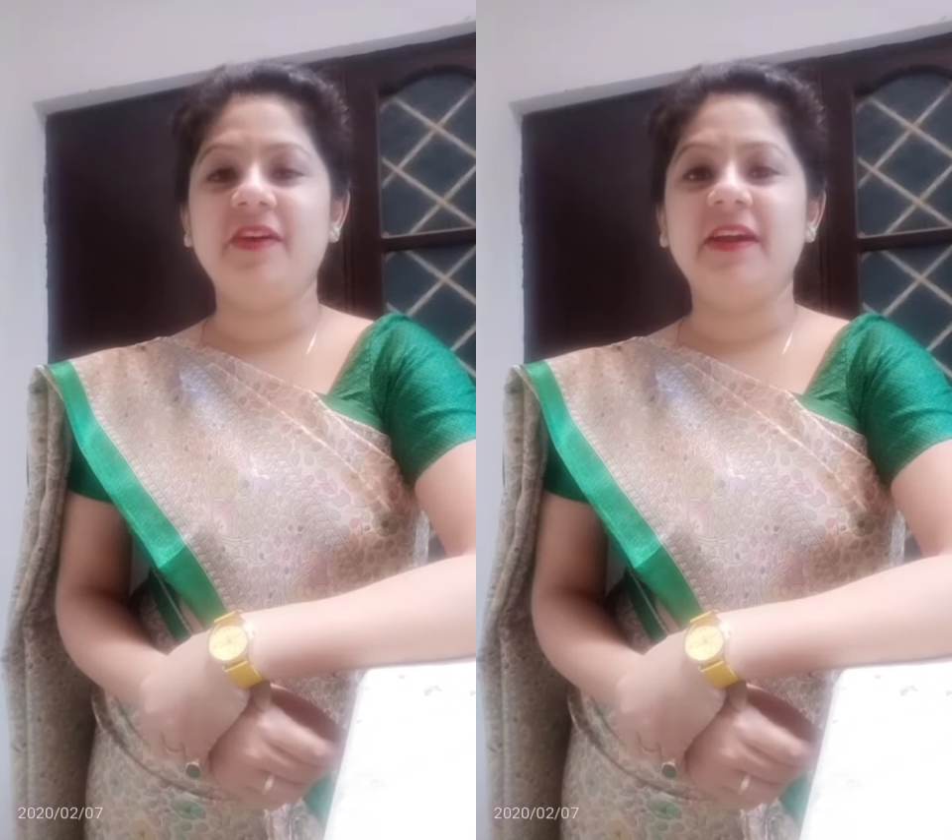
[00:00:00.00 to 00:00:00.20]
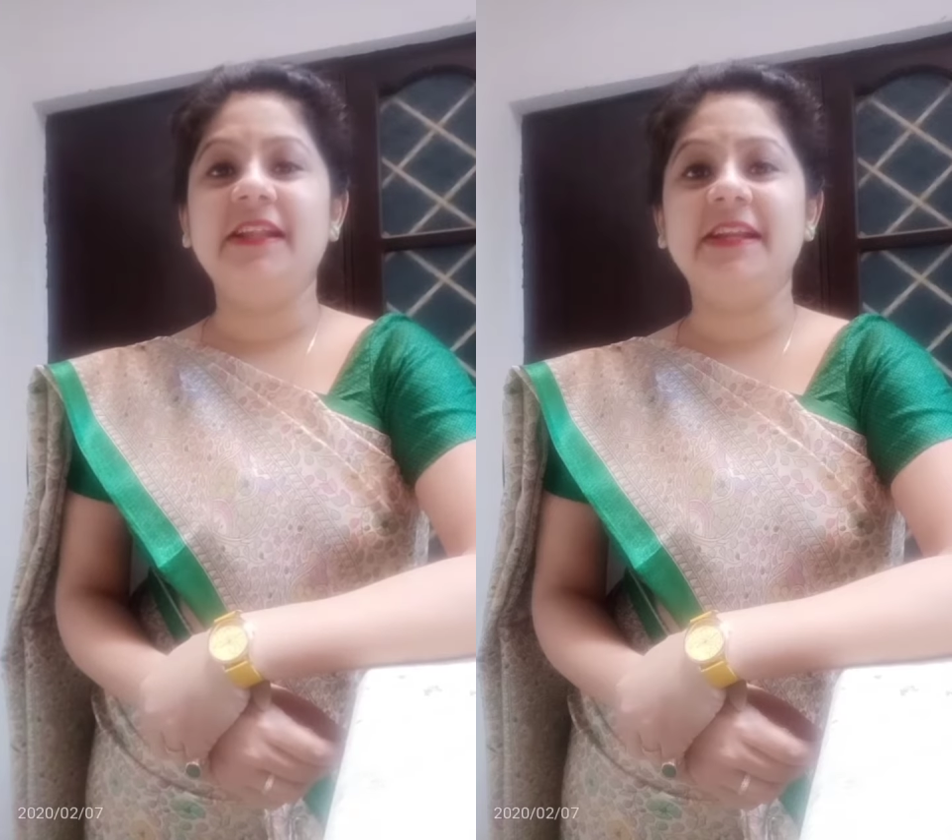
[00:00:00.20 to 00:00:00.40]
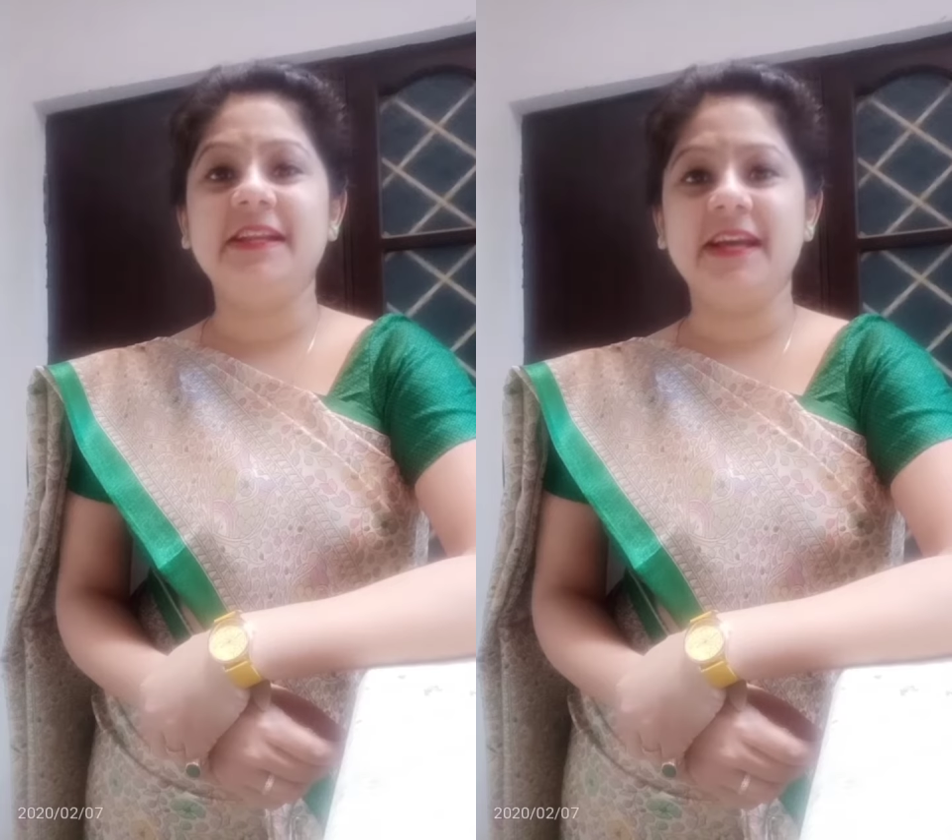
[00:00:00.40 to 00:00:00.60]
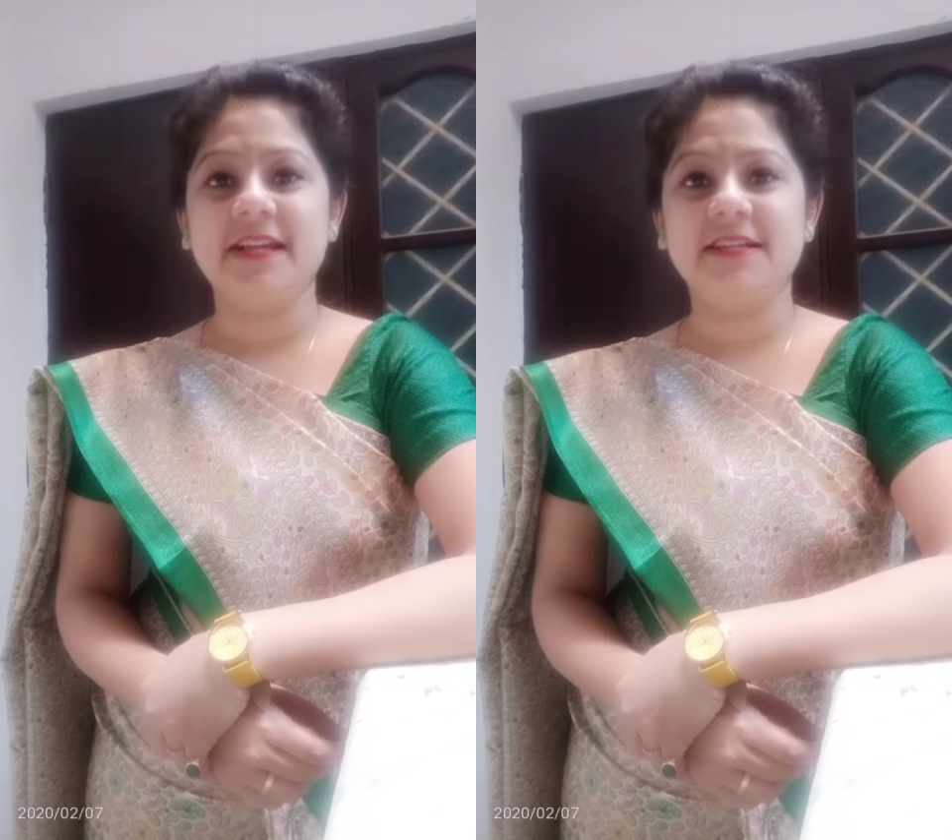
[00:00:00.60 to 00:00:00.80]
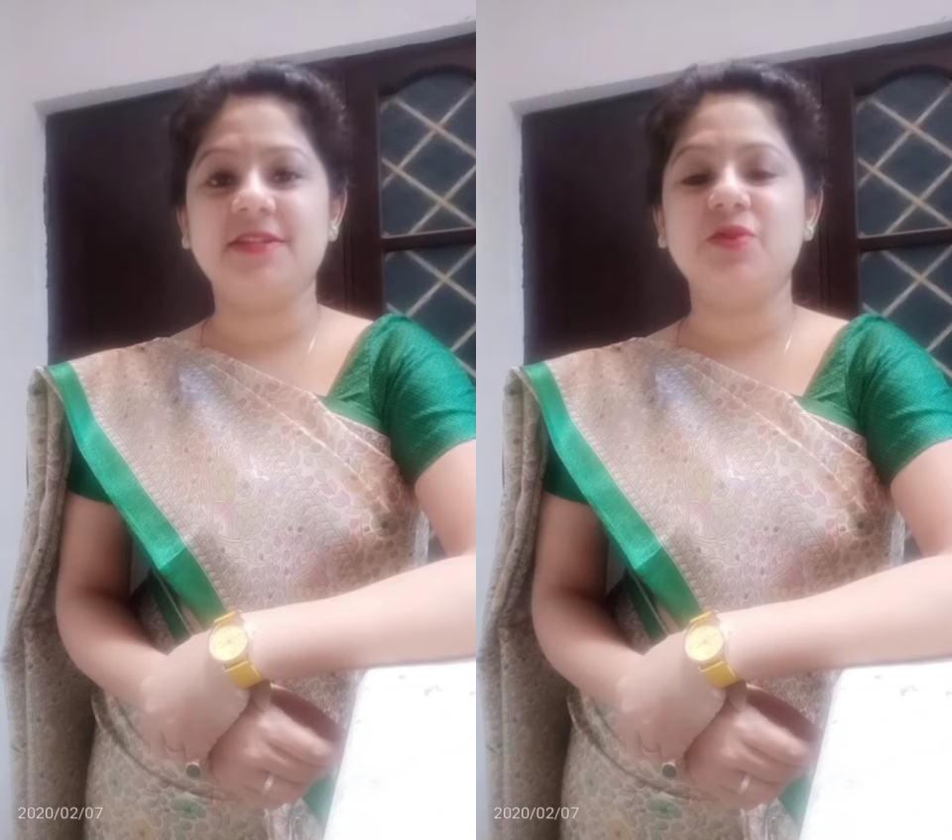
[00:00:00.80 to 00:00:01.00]
in the
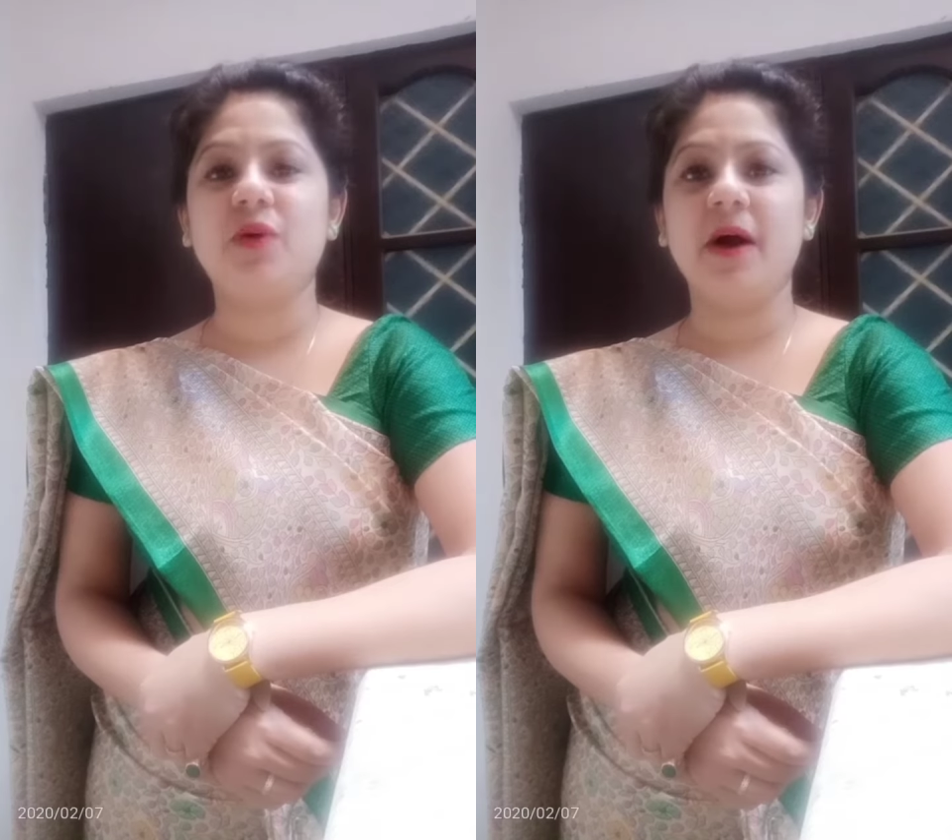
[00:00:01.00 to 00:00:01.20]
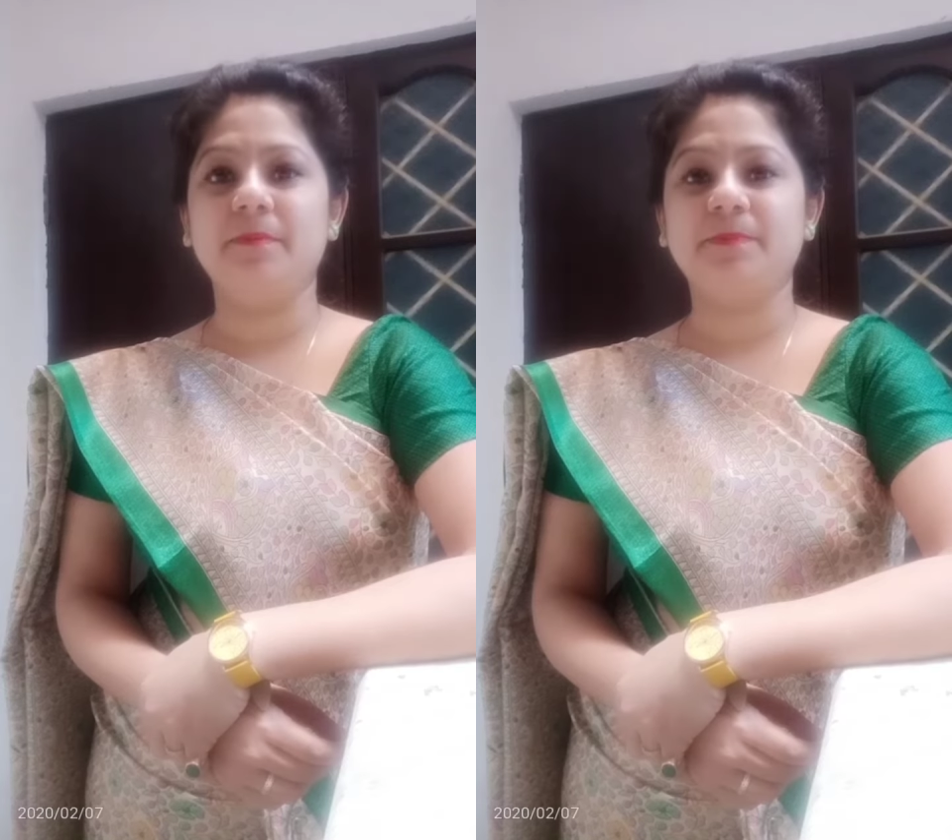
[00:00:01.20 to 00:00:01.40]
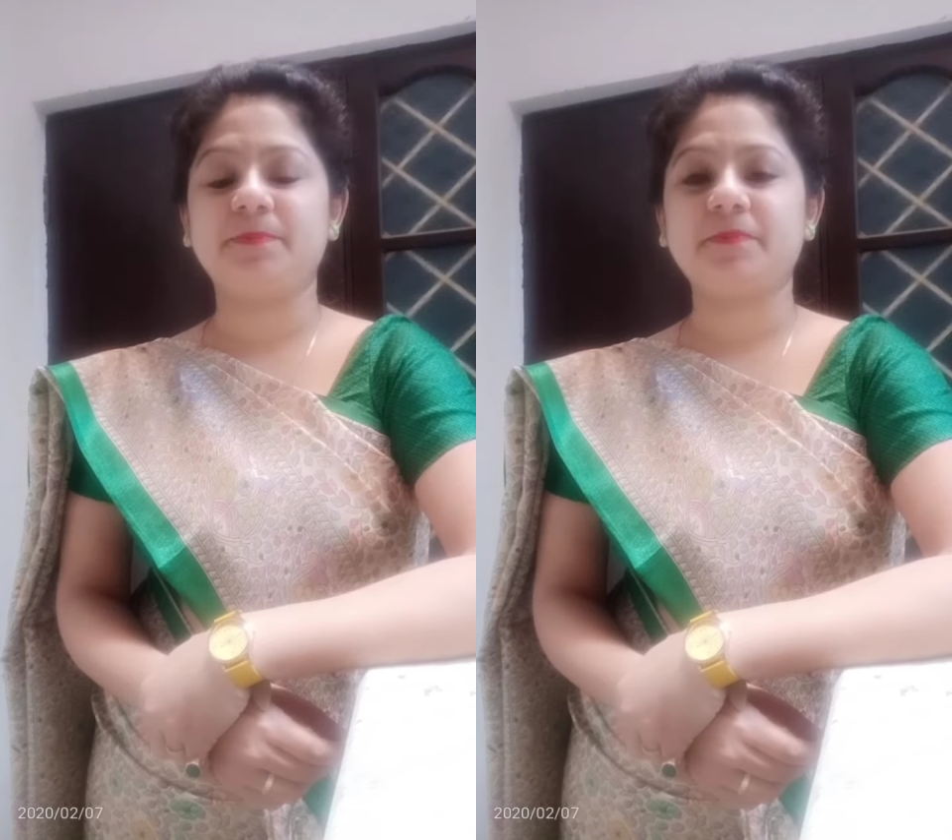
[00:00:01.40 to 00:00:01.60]
days to come.